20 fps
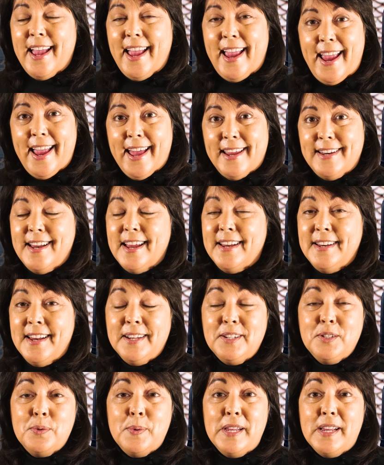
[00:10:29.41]
And
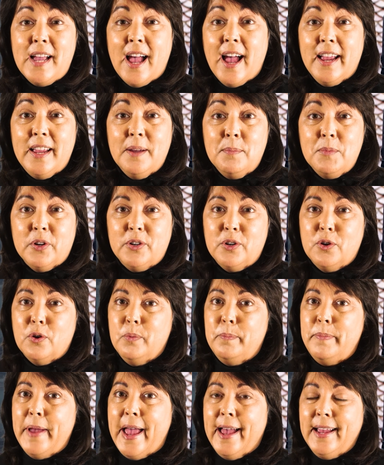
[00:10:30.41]
next week I am going to
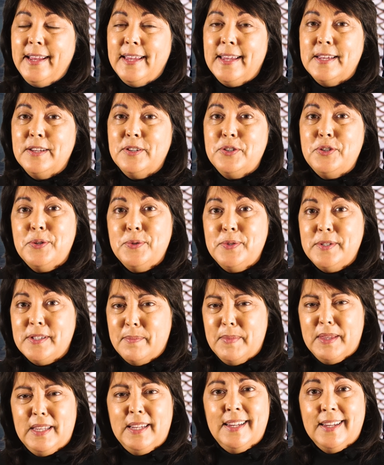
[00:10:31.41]
go back into
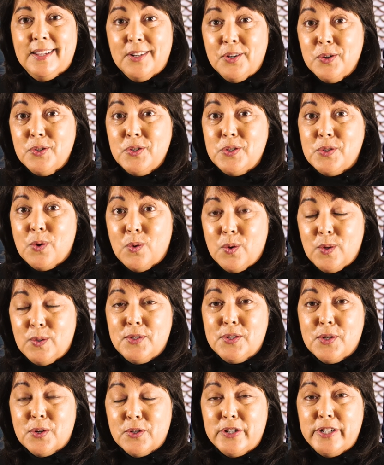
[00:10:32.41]
some of the inner soul
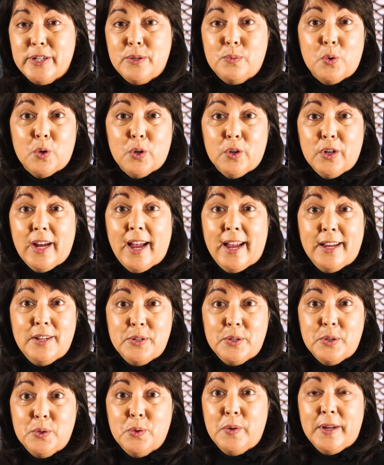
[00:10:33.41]
searching work I
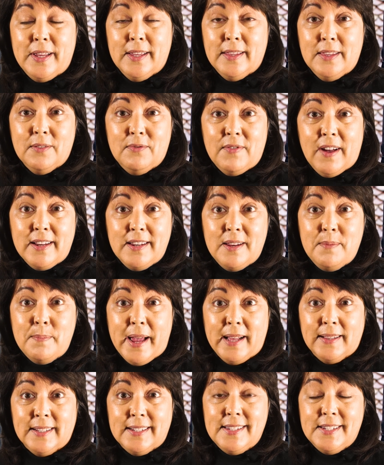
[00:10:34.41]
do in the Finding
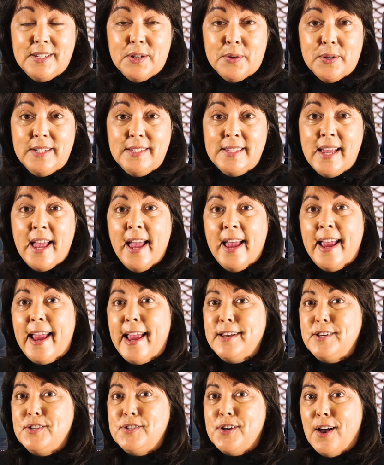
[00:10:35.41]
Balance series
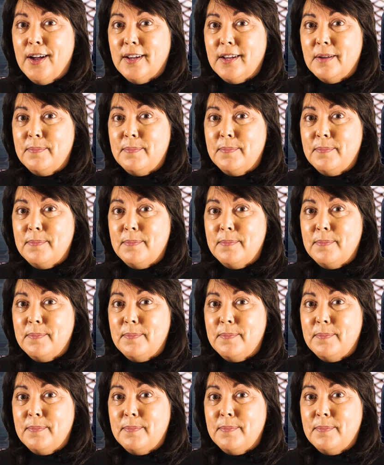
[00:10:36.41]
and talk